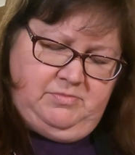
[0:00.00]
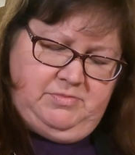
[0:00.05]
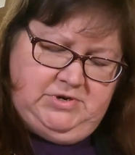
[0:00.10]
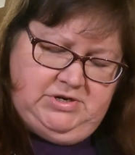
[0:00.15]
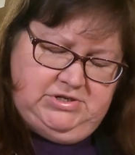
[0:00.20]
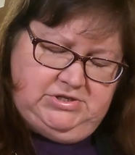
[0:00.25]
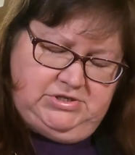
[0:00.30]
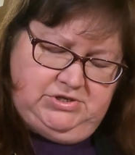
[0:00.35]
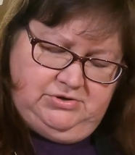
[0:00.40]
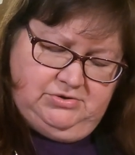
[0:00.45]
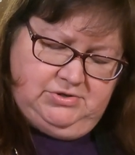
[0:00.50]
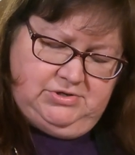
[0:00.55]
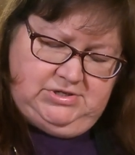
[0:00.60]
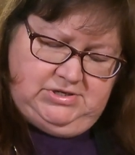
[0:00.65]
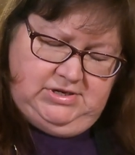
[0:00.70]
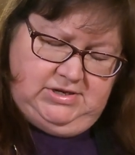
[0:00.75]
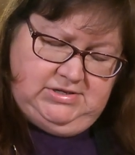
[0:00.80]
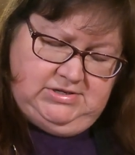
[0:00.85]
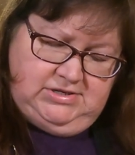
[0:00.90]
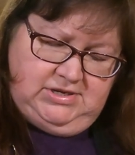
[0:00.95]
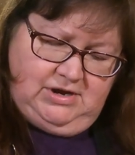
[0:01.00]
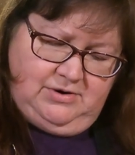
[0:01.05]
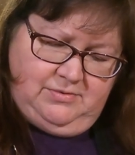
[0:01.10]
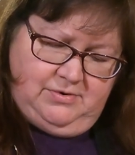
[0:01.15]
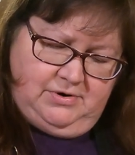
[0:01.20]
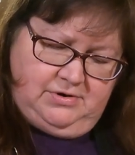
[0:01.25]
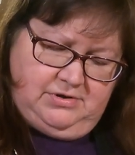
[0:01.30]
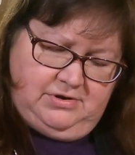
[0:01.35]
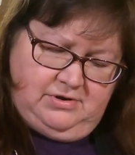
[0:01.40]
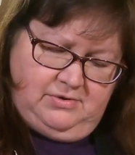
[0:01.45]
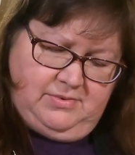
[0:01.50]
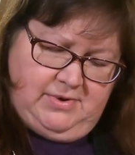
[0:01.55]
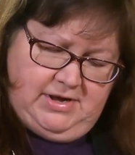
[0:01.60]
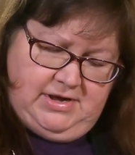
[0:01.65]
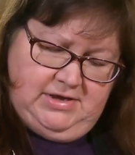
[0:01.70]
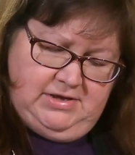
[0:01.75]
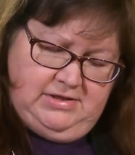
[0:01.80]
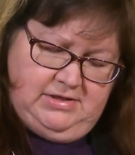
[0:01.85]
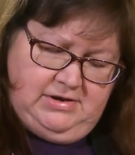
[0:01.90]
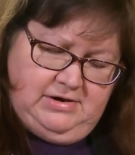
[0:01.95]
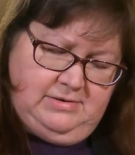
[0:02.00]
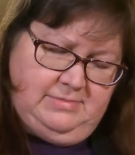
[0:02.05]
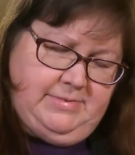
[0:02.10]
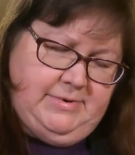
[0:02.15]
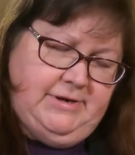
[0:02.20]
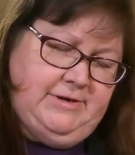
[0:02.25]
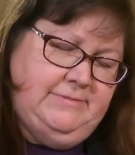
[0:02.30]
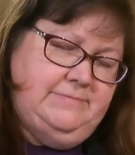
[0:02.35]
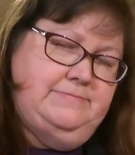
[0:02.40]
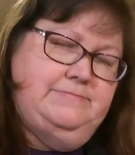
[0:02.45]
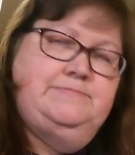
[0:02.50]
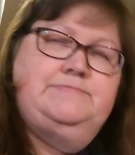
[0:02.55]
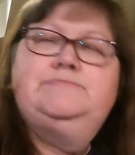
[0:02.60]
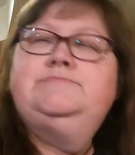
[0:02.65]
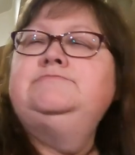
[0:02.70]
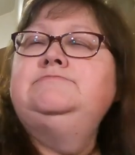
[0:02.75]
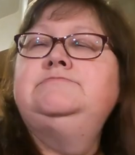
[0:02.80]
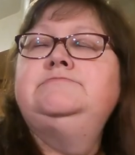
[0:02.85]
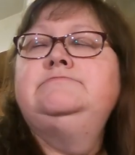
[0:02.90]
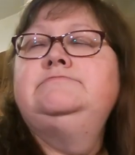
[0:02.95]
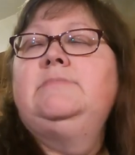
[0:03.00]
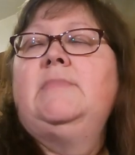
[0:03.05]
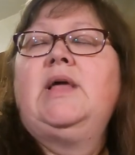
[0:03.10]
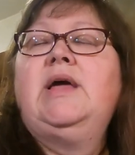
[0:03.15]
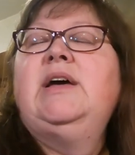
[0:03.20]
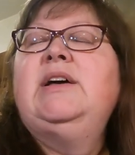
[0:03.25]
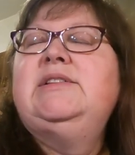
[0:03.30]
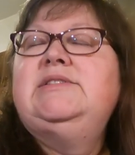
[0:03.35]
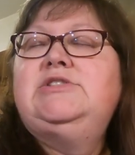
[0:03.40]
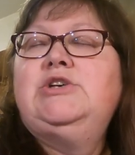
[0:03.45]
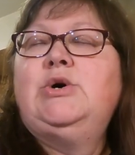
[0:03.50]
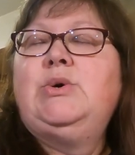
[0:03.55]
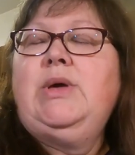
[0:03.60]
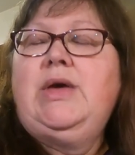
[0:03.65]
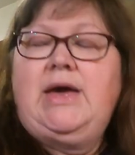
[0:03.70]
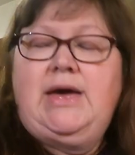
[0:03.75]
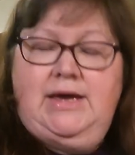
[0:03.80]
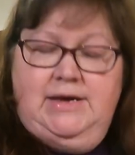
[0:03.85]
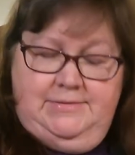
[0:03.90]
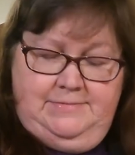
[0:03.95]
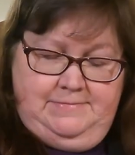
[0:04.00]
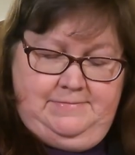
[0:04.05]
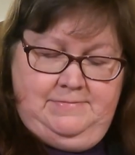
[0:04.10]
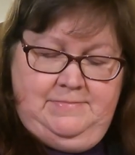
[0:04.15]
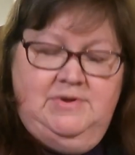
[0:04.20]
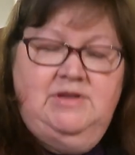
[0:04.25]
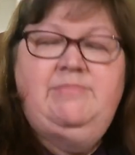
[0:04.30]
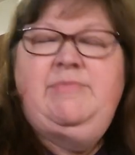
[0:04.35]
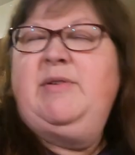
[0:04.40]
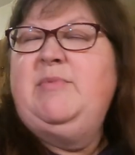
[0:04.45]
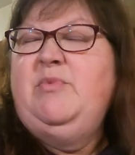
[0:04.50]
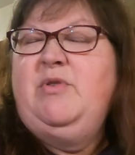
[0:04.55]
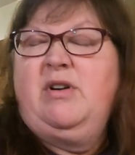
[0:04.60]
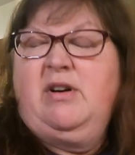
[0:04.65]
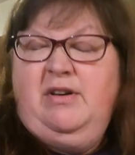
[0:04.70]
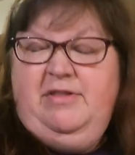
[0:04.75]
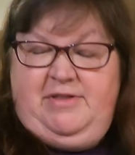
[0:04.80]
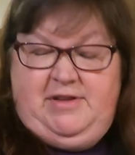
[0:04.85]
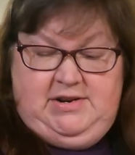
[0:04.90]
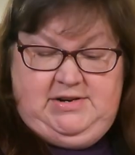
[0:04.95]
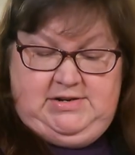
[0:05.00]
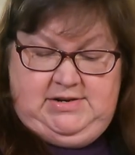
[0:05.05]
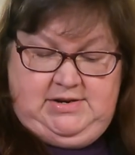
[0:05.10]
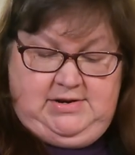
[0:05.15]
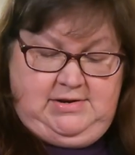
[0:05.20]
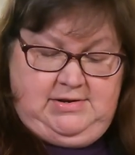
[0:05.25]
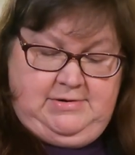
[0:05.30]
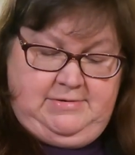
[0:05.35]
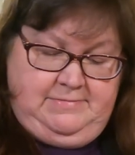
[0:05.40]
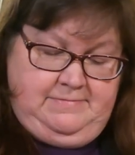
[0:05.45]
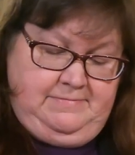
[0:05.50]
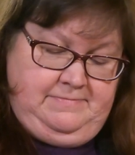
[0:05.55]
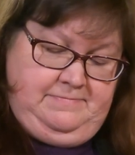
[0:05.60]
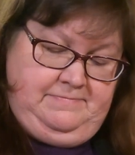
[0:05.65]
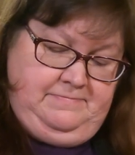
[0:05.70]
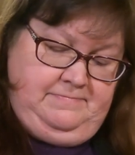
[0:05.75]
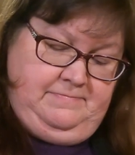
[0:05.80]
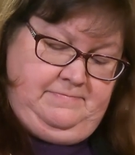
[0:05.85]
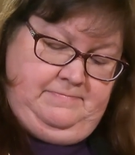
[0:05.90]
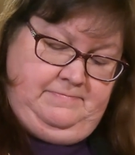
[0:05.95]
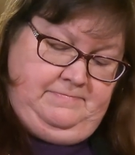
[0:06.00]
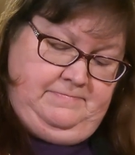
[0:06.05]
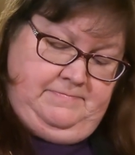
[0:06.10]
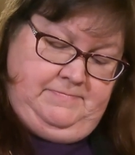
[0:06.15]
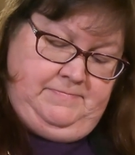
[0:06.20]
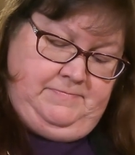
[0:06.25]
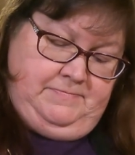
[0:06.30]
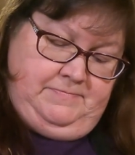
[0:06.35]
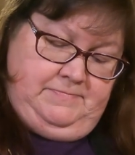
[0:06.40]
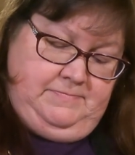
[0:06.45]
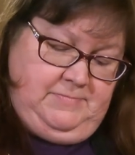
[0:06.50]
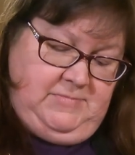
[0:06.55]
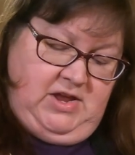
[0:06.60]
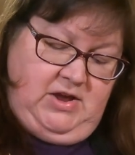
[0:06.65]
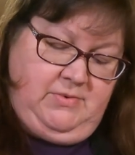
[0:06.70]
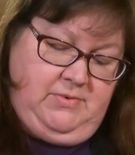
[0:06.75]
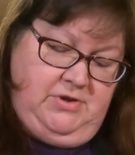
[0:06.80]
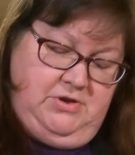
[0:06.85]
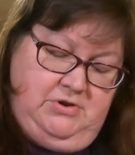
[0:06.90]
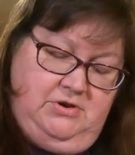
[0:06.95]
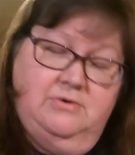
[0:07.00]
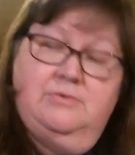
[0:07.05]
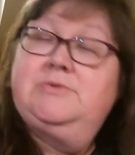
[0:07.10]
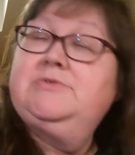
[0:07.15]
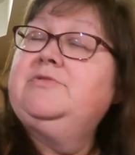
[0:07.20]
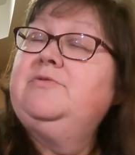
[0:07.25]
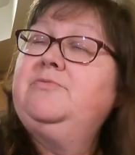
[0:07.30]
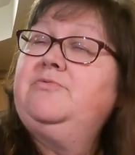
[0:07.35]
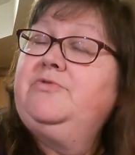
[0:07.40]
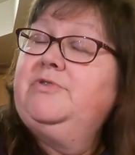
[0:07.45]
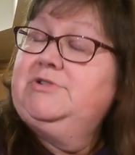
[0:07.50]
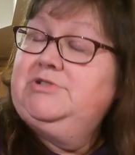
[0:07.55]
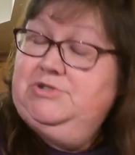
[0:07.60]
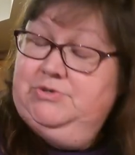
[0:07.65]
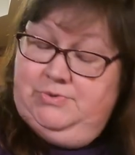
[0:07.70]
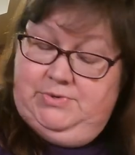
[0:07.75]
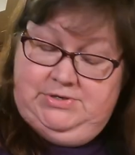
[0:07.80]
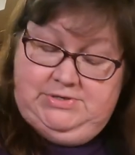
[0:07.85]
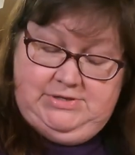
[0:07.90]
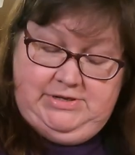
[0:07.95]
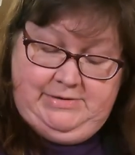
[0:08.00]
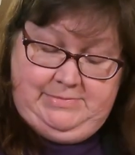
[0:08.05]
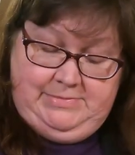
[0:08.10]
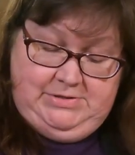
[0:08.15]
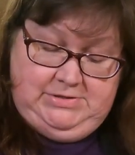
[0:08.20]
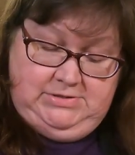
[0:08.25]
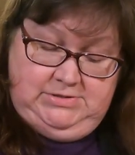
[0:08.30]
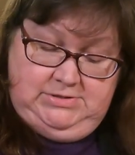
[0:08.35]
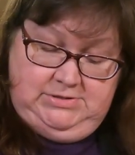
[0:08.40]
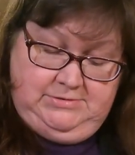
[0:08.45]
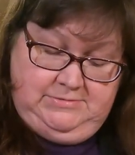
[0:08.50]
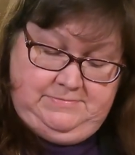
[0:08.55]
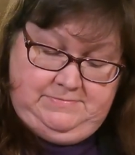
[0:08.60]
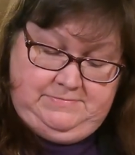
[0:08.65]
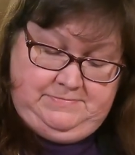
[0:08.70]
minuscule seeds that work their way in there, but it's okay. Be more authentic. That way you know it was from fresh squeezed lemons.